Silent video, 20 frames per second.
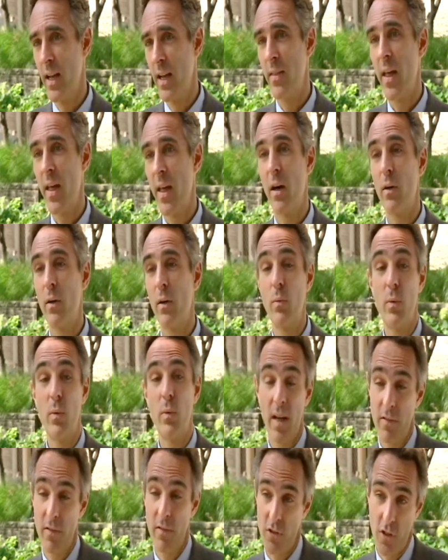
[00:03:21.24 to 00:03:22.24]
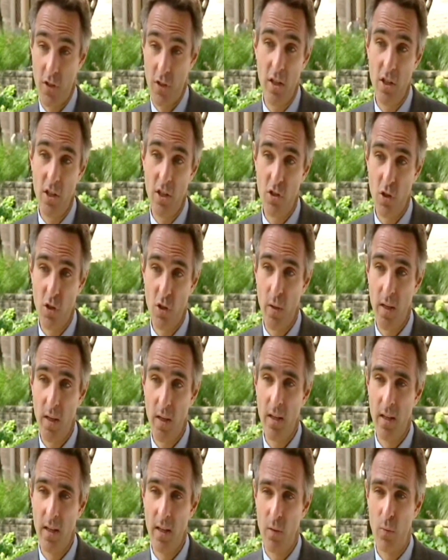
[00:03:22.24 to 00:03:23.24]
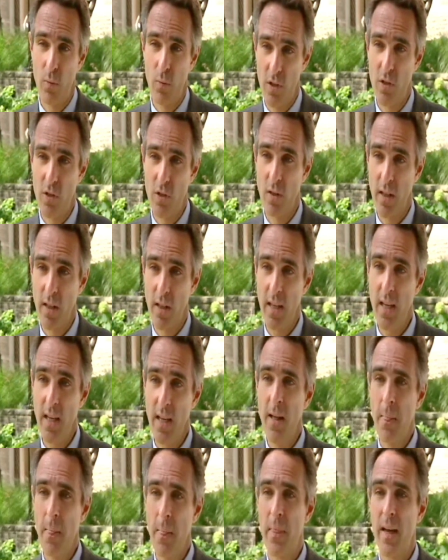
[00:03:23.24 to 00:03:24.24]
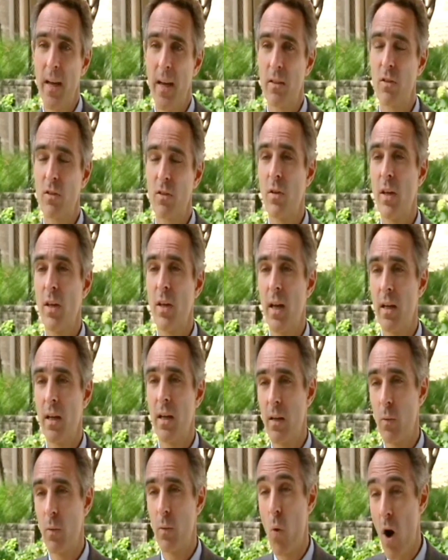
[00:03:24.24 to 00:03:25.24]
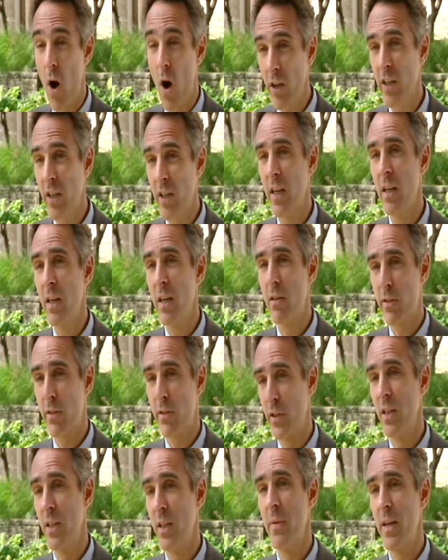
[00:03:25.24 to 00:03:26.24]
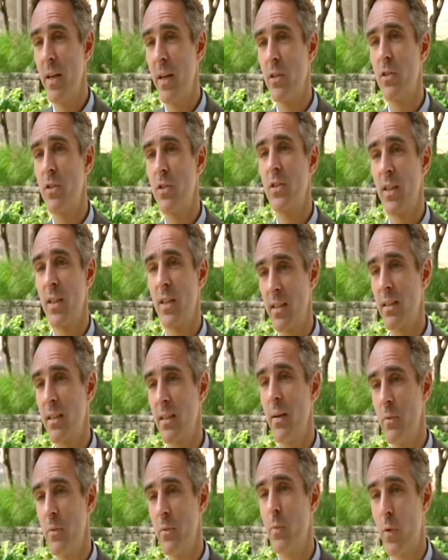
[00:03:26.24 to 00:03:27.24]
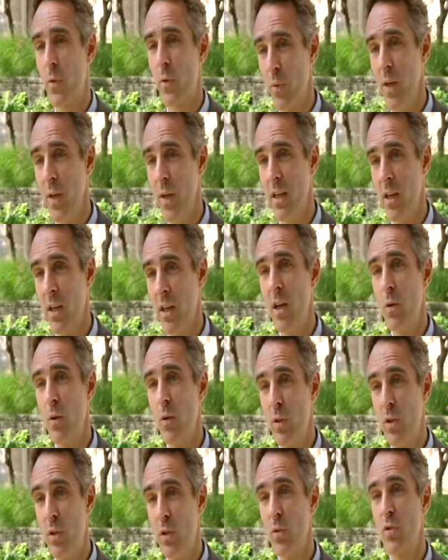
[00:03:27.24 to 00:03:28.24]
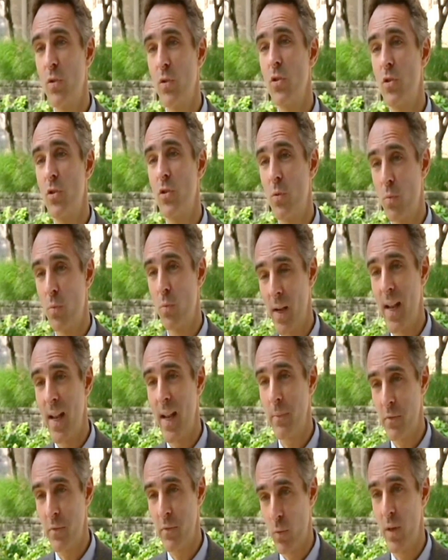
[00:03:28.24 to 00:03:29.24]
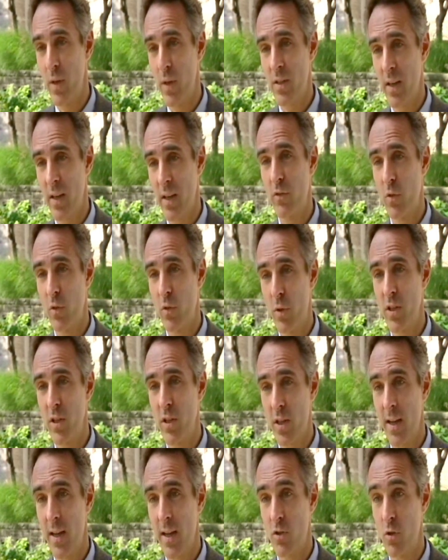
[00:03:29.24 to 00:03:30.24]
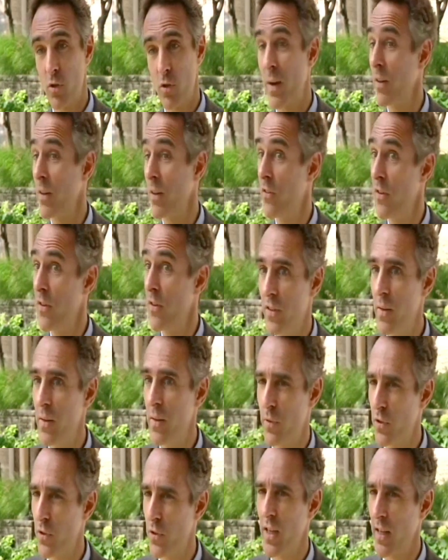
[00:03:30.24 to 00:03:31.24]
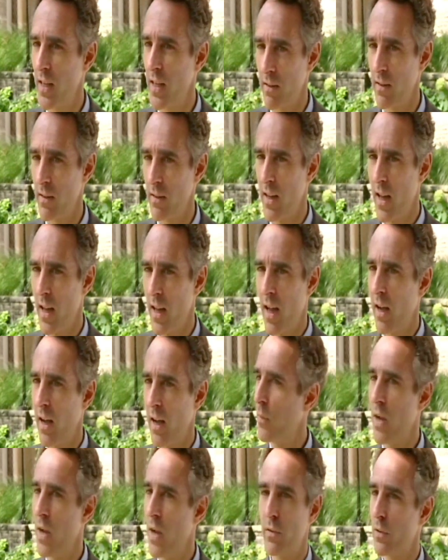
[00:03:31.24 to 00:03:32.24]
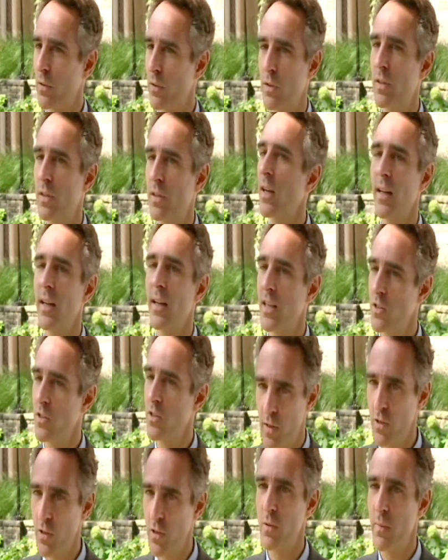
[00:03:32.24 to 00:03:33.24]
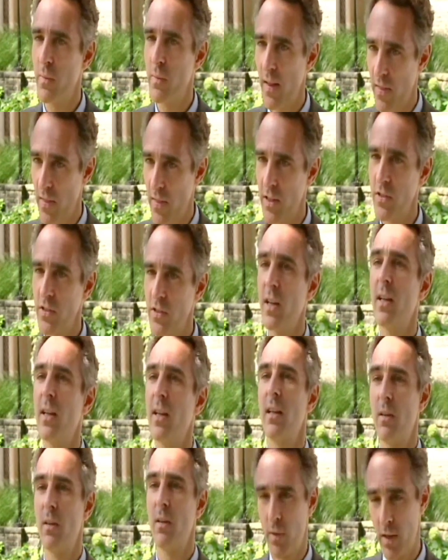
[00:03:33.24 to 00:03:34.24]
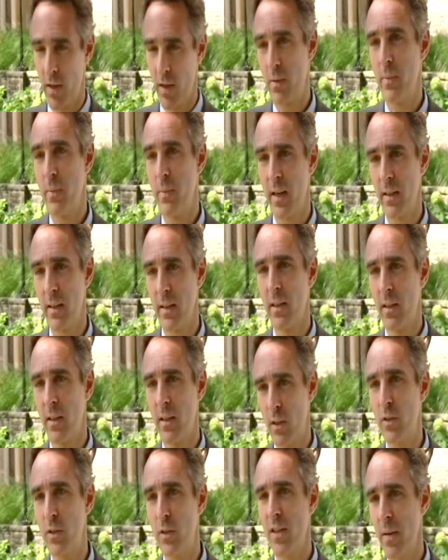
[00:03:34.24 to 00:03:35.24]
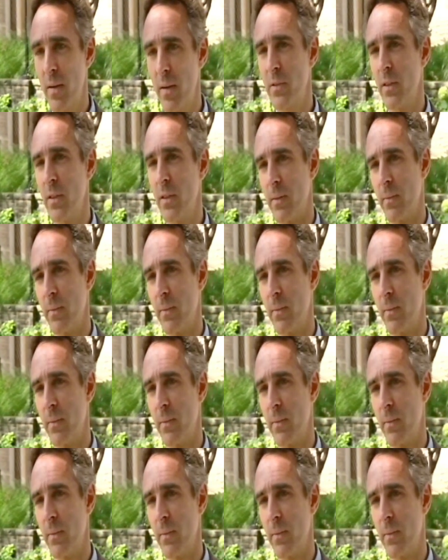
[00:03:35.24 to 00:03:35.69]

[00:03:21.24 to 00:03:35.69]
Now, we have studies showing recently that walking 30 minutes 6 times per week reduces the relapse risk after breast cancer by 50%. We haven't heard nearly as much about this, and we hear about Herceptin.